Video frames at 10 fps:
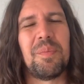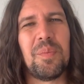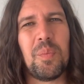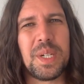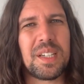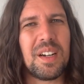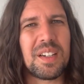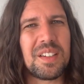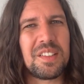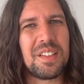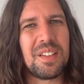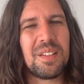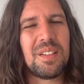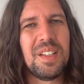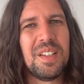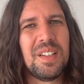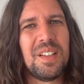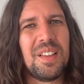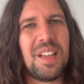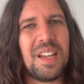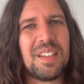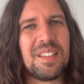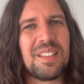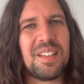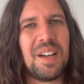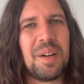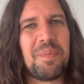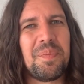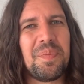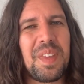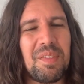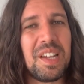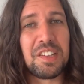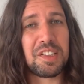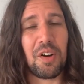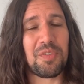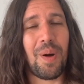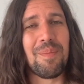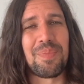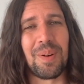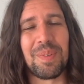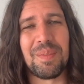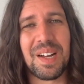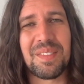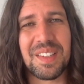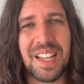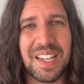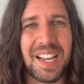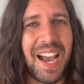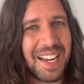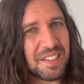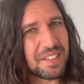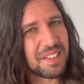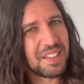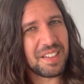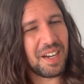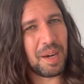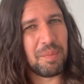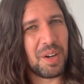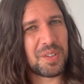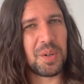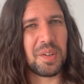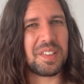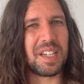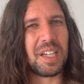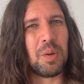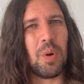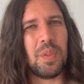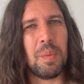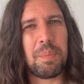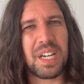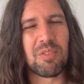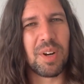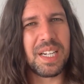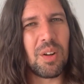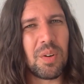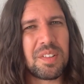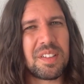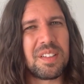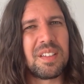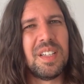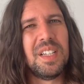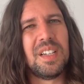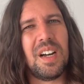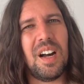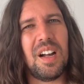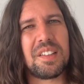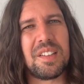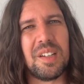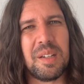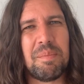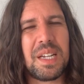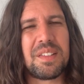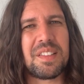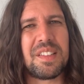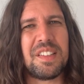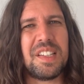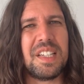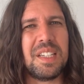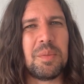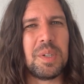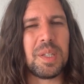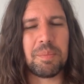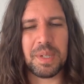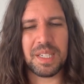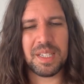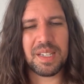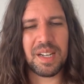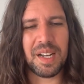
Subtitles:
we can't continue, then they've at least solved one problem, haven't they? And of course, they're going to want the big relaunch, and Arsenal and Manchester City will be,